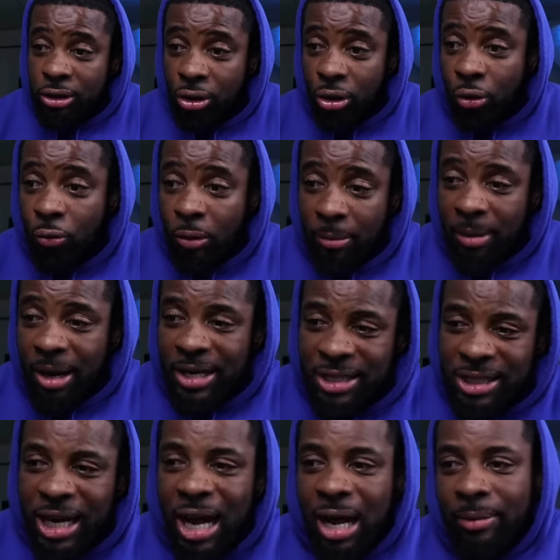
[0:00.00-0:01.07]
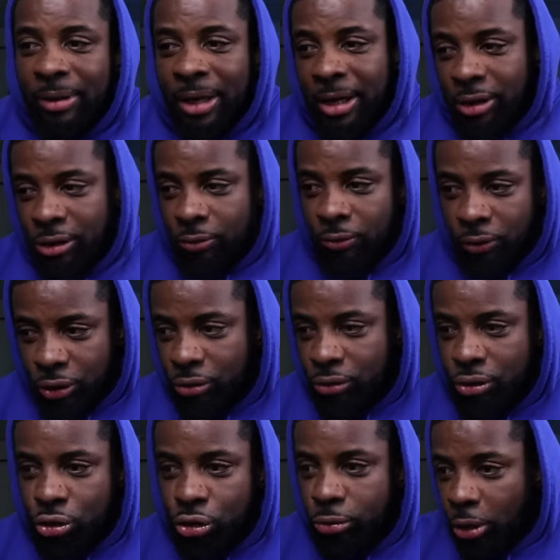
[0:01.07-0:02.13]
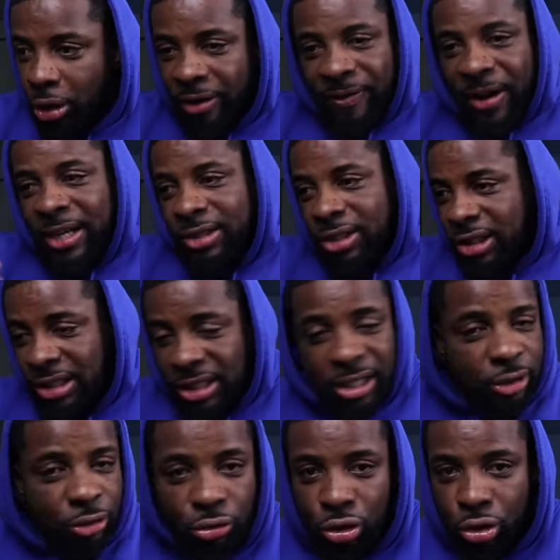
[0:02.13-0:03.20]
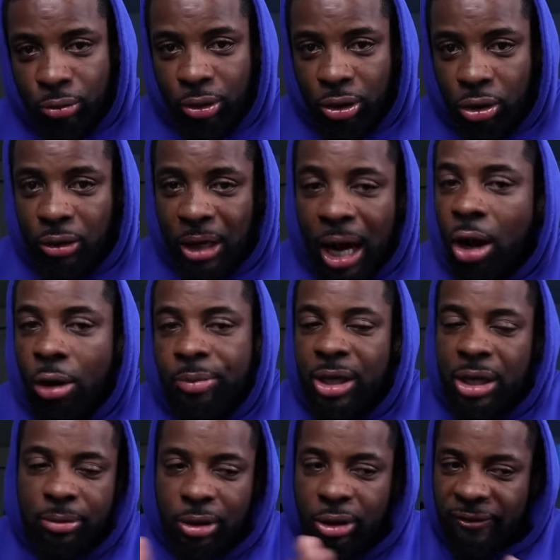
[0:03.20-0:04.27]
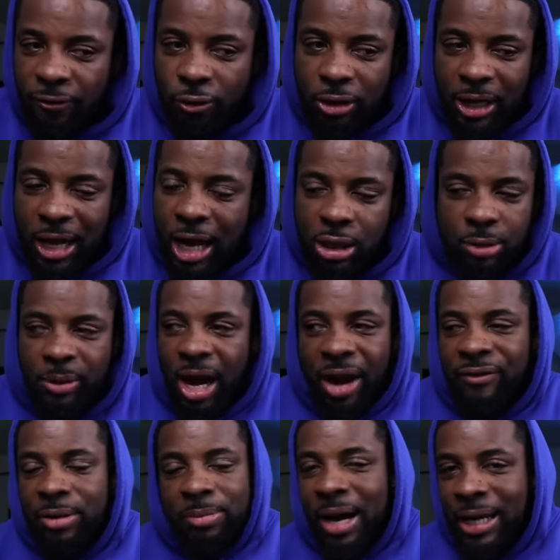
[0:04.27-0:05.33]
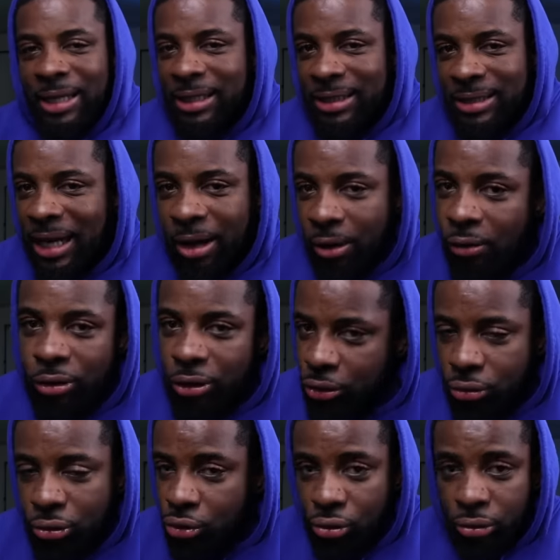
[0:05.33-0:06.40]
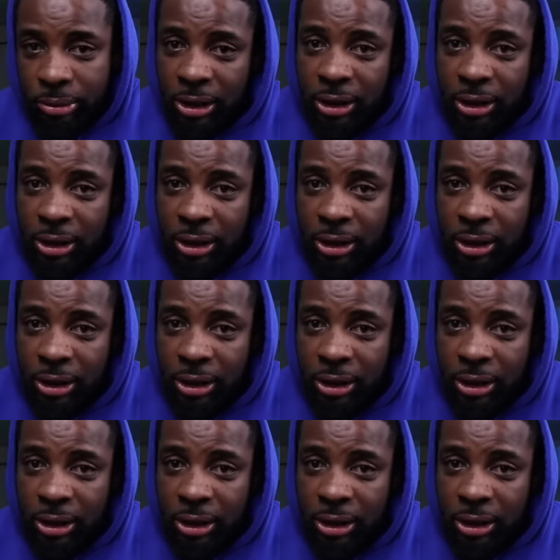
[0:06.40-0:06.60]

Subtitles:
So with my job and YouTube, or if I just did YouTube alone, I'll be able to afford the house. But everybody is not on YouTube,